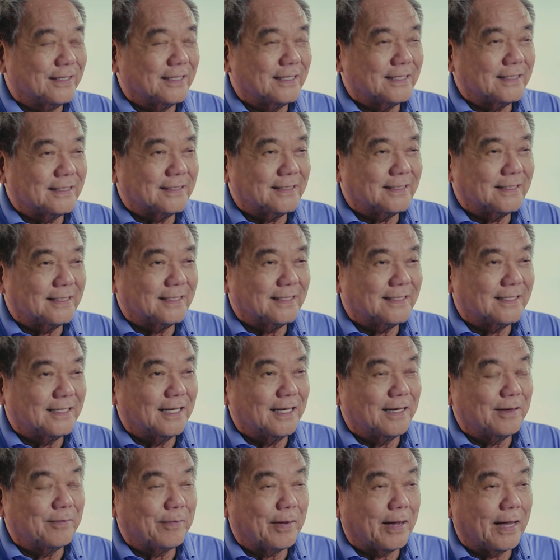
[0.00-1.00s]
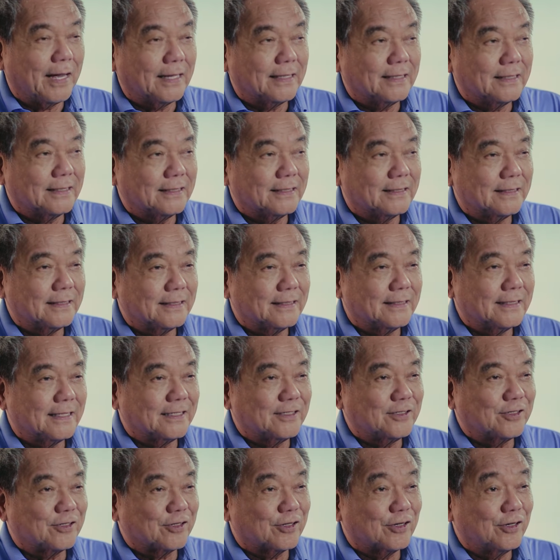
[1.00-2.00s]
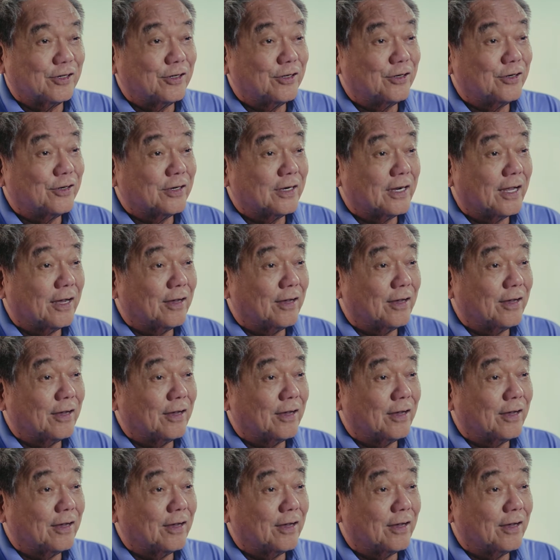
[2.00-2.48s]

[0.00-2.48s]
things in the demand that you can learn